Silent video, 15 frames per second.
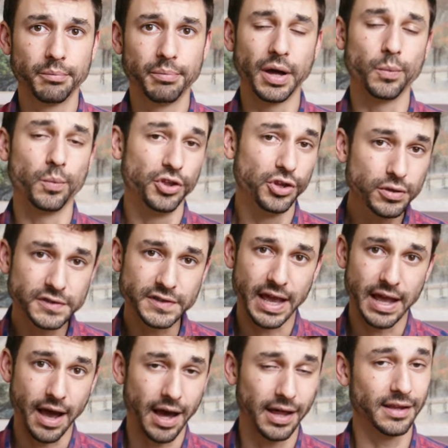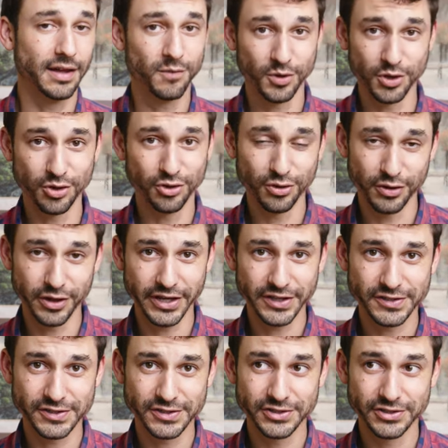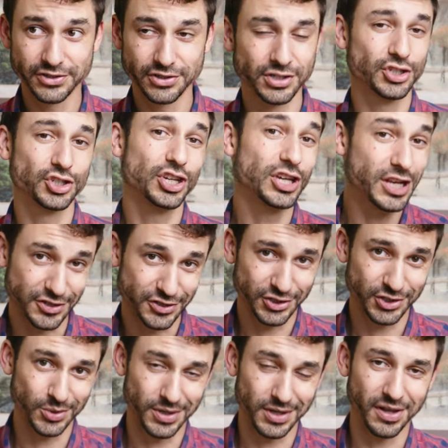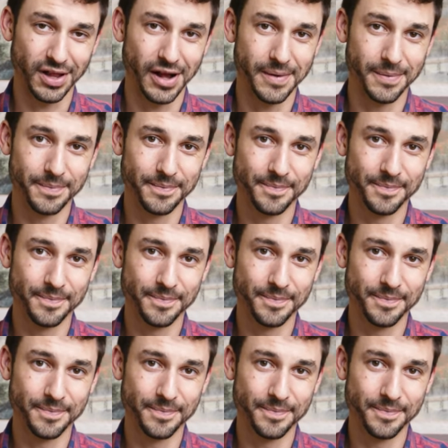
But when you say, I love when you do this, she doesn't do it a lot.